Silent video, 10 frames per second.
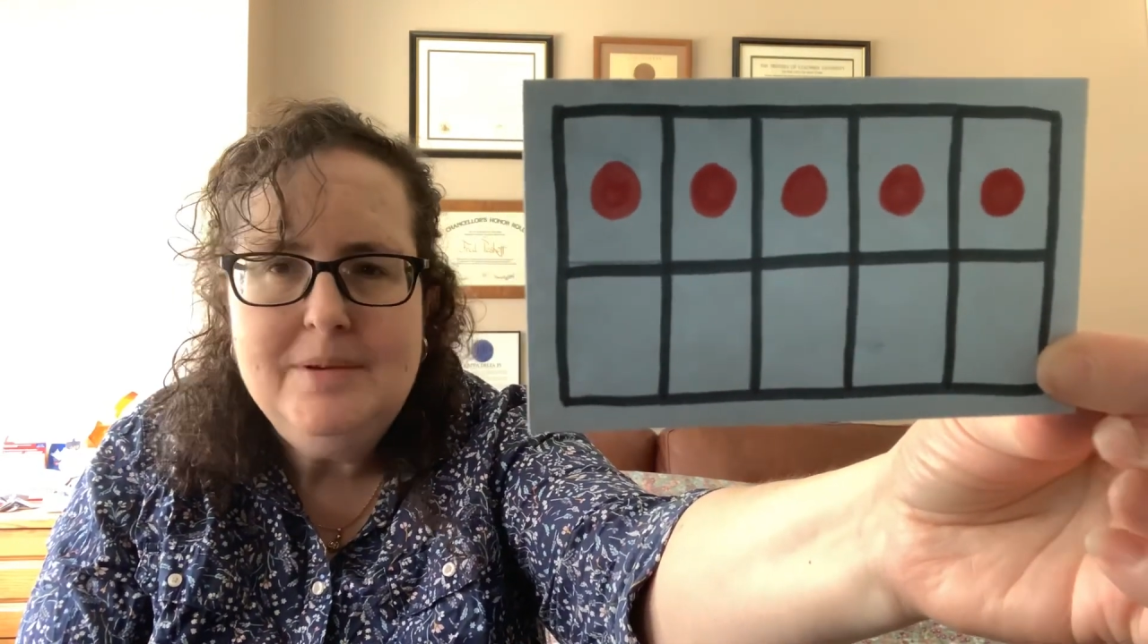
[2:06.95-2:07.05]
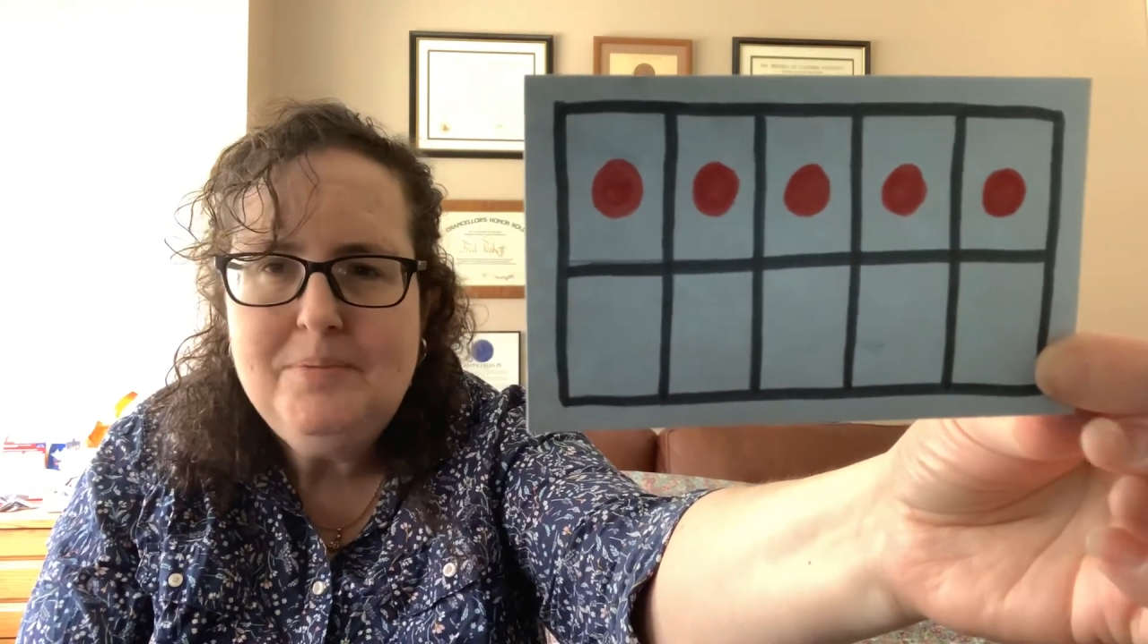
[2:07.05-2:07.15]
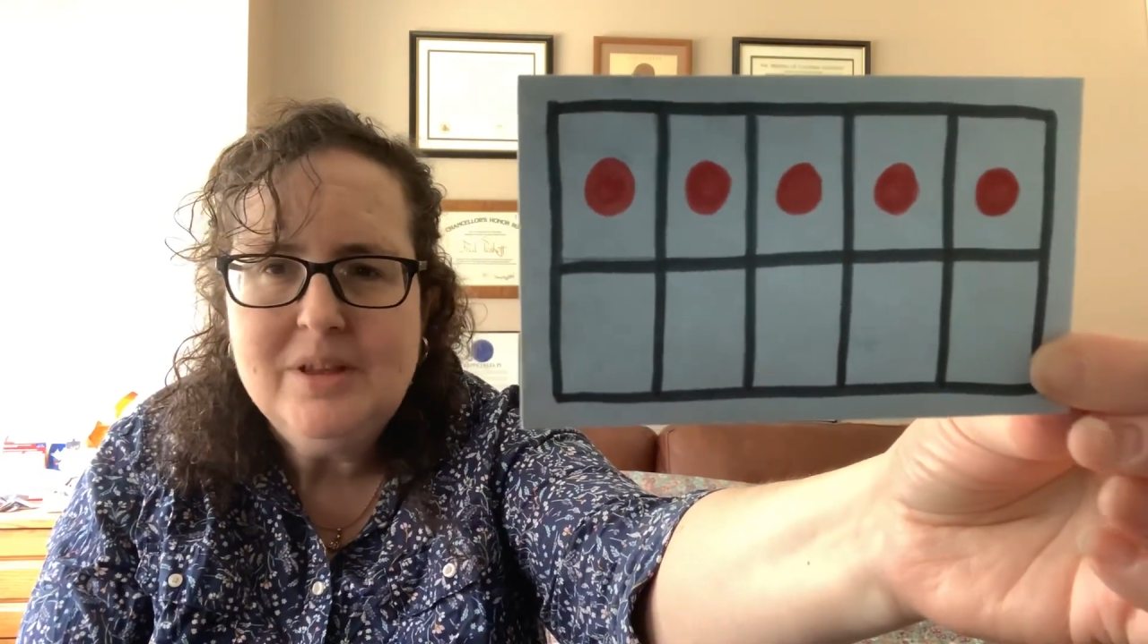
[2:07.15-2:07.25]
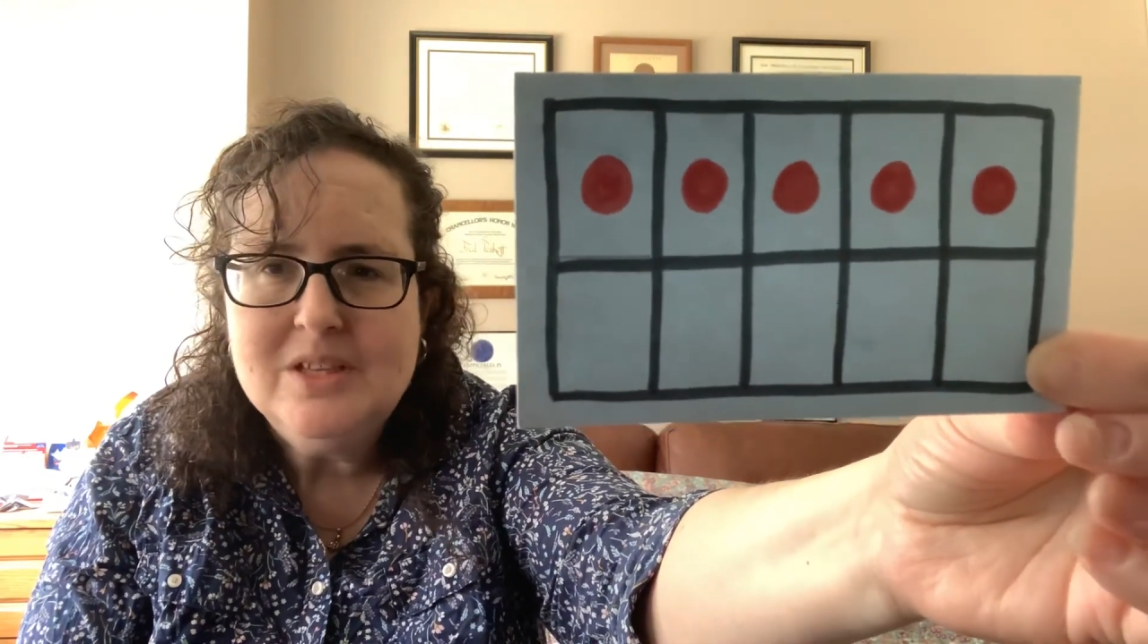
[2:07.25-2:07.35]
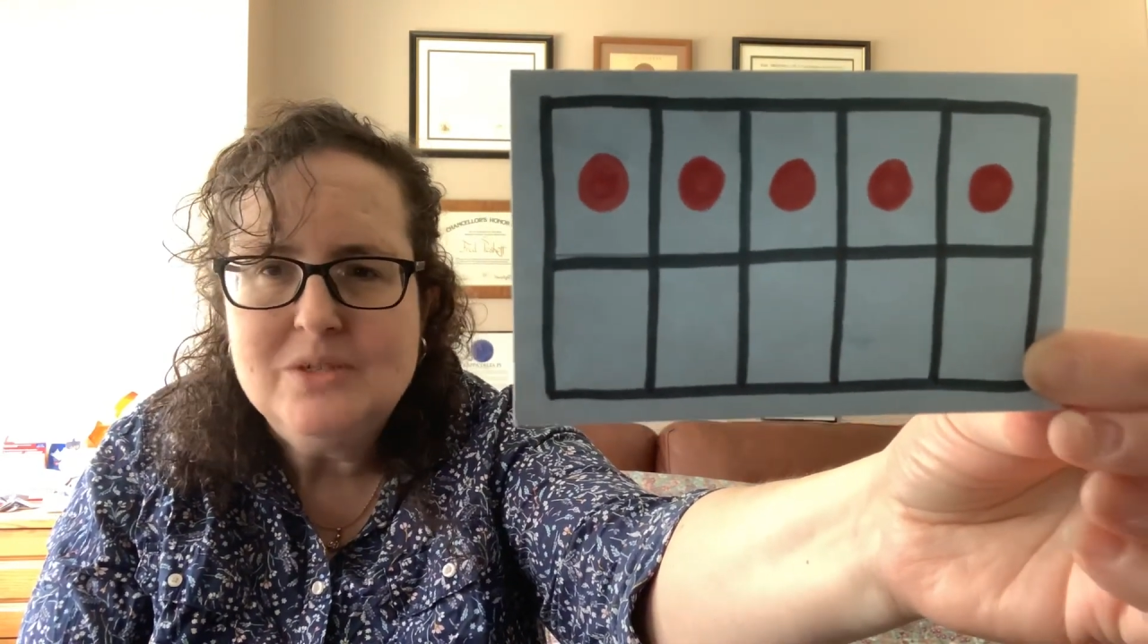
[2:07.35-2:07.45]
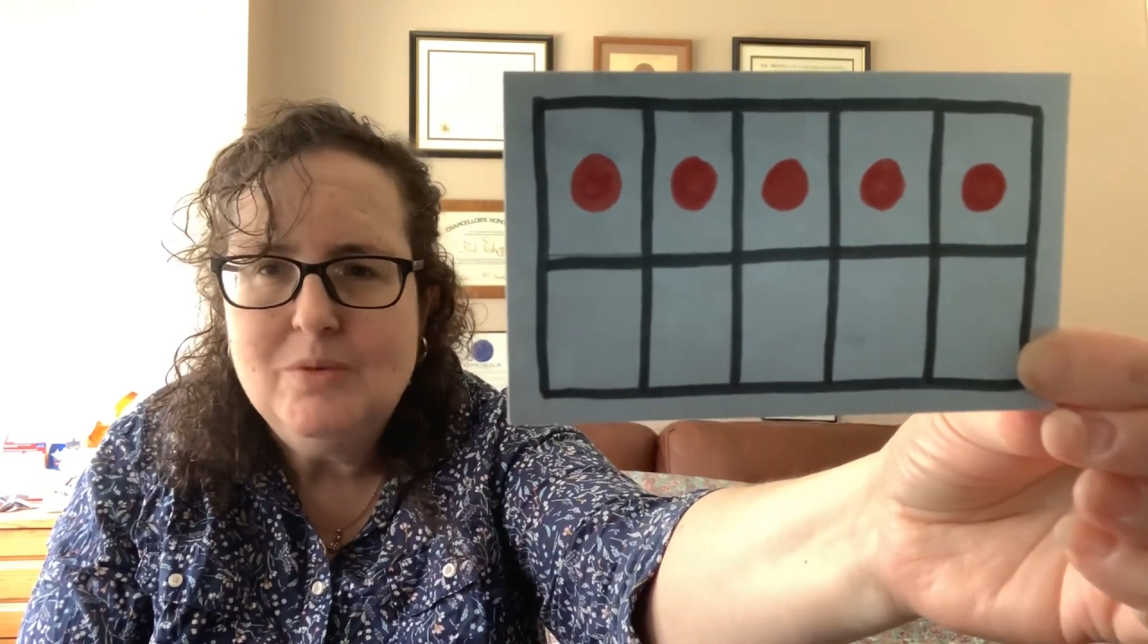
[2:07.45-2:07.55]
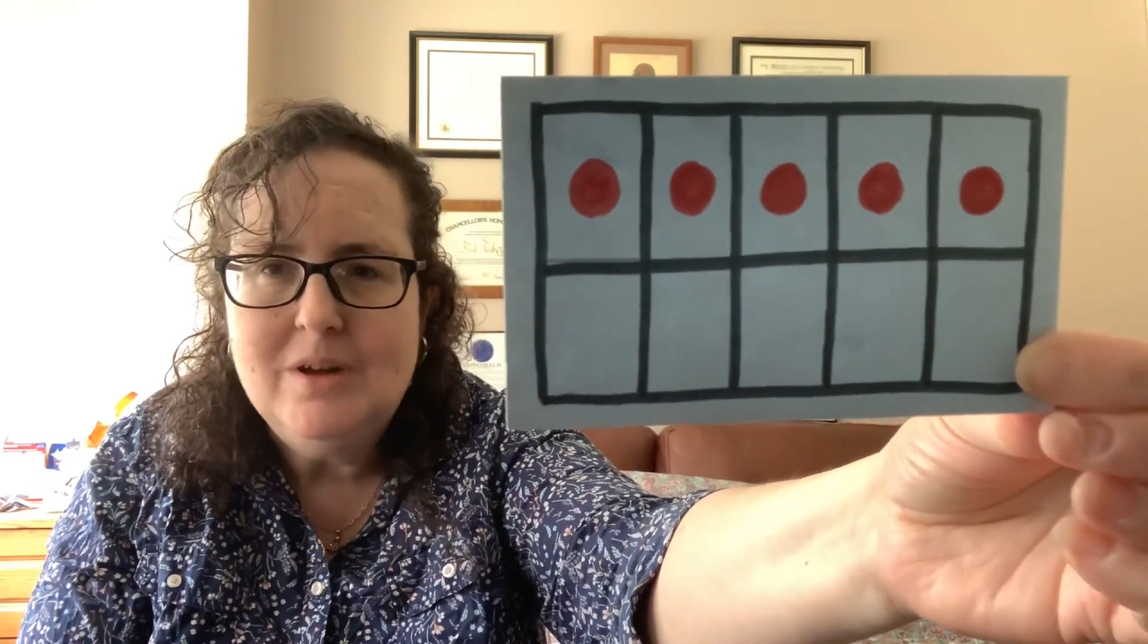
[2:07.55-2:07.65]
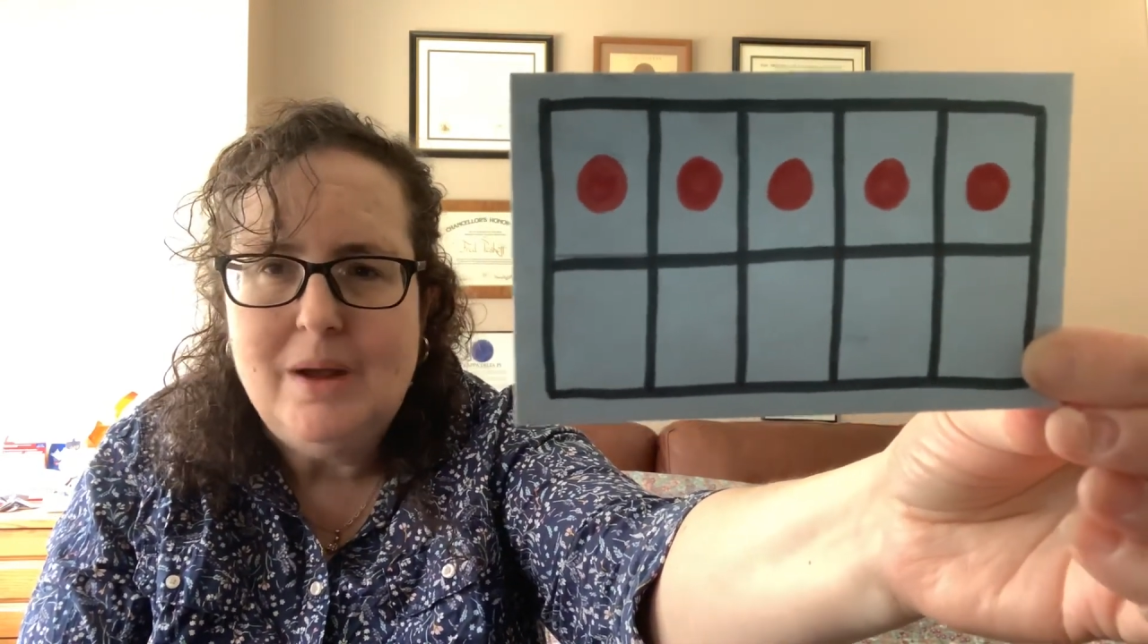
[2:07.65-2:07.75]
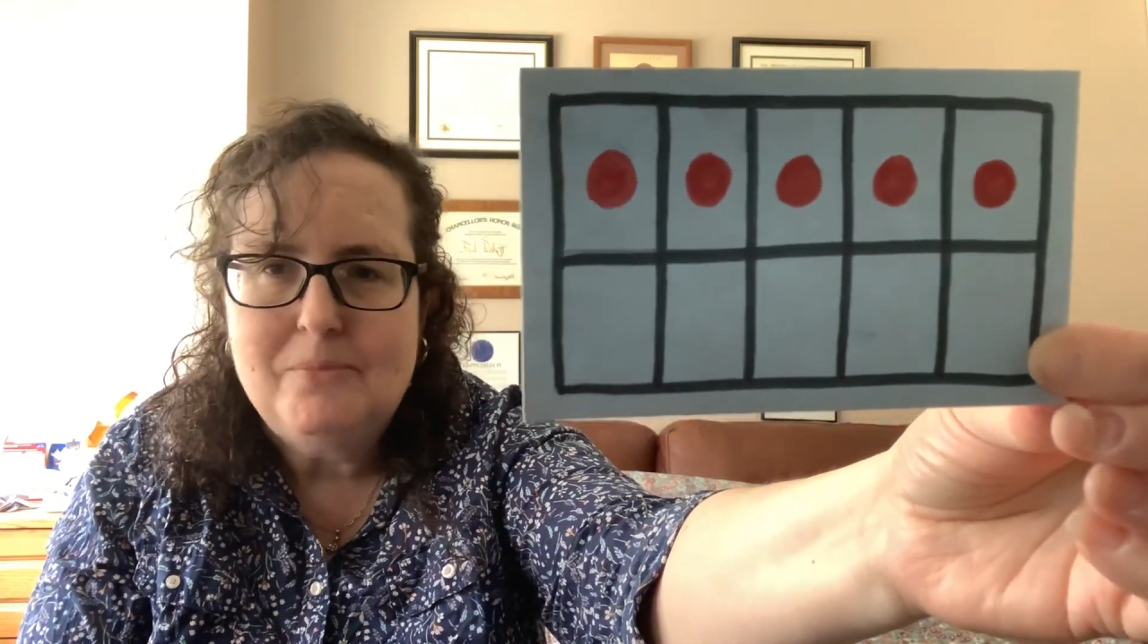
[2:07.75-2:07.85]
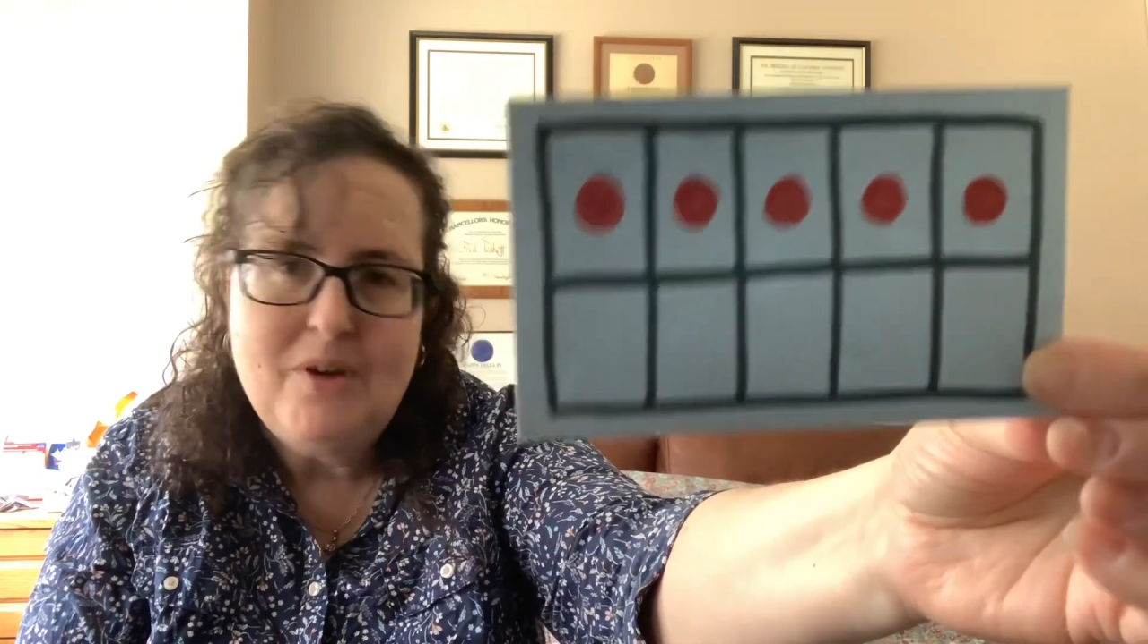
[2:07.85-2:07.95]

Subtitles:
pick this one up